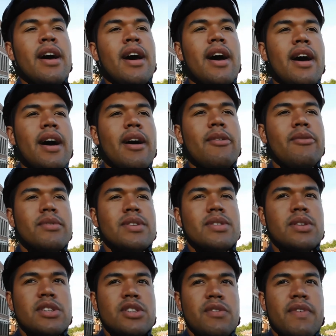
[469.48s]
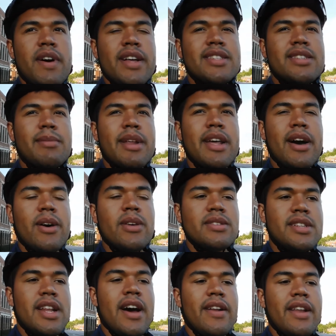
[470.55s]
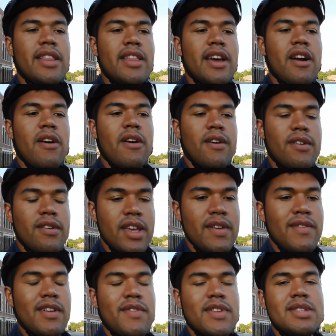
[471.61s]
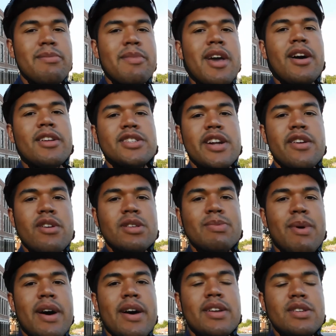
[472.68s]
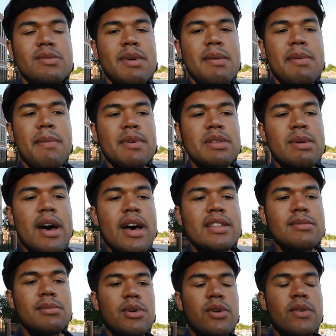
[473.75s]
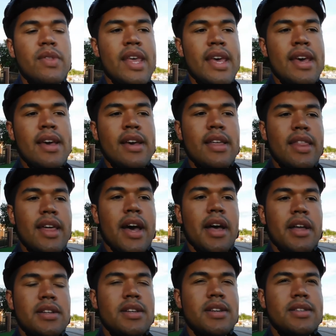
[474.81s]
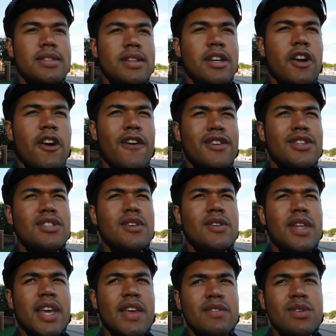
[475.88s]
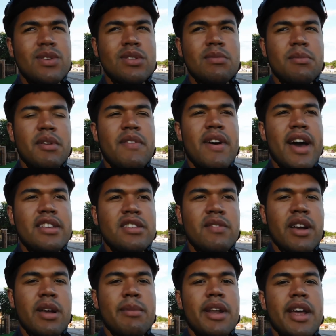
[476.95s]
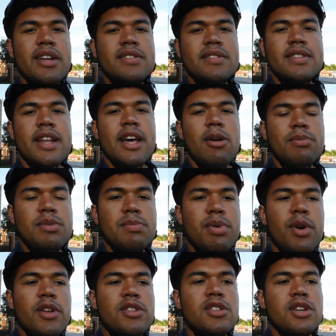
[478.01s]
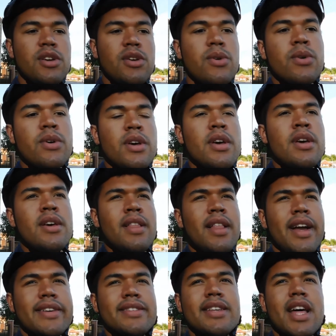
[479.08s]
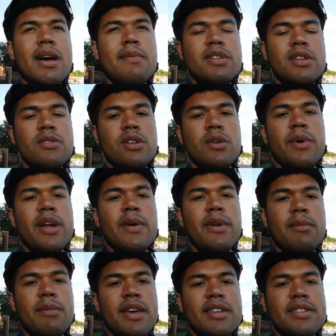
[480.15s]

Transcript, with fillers: um, just so that you find somebody else down in there or even if it's me, I'll try to respond to as many people as possible that just encourages you, that gives you some advice and recommendations that helps put you, like I said, that much closer to where you want to be.